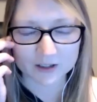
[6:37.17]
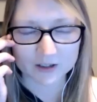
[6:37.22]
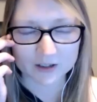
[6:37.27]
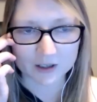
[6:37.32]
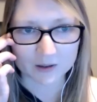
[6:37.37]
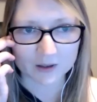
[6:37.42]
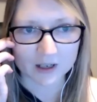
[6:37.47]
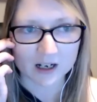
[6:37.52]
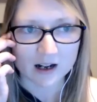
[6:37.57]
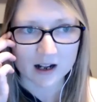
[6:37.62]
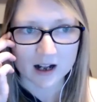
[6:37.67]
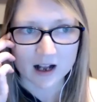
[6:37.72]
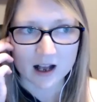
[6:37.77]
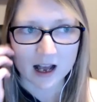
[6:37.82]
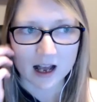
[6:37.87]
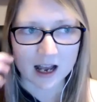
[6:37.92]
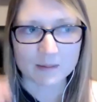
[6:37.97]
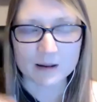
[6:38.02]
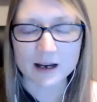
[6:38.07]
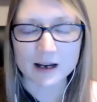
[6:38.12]
So
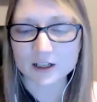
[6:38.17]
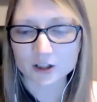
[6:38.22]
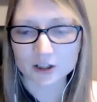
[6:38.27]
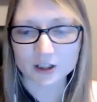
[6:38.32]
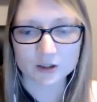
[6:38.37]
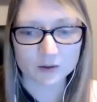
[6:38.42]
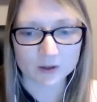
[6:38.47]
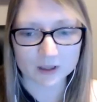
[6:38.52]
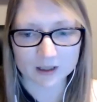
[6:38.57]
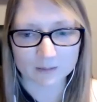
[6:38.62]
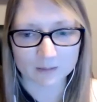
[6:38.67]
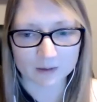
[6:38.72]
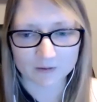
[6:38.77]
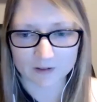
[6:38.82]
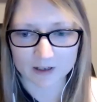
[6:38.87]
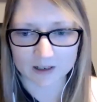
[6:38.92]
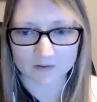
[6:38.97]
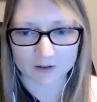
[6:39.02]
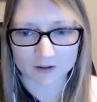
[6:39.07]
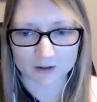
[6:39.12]
I'm actually doing them a
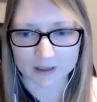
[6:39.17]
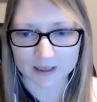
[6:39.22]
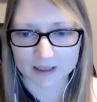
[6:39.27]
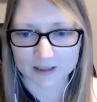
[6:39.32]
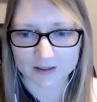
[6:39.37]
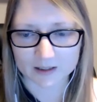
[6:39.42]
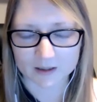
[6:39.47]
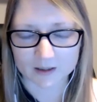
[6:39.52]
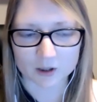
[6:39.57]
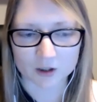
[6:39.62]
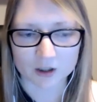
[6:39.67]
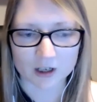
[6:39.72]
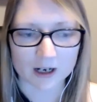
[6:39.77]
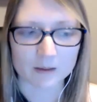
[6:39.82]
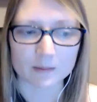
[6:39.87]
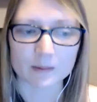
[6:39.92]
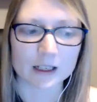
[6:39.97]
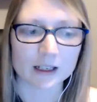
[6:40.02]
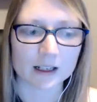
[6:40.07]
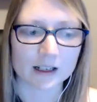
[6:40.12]
favor by
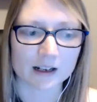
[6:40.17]
unsubscribing.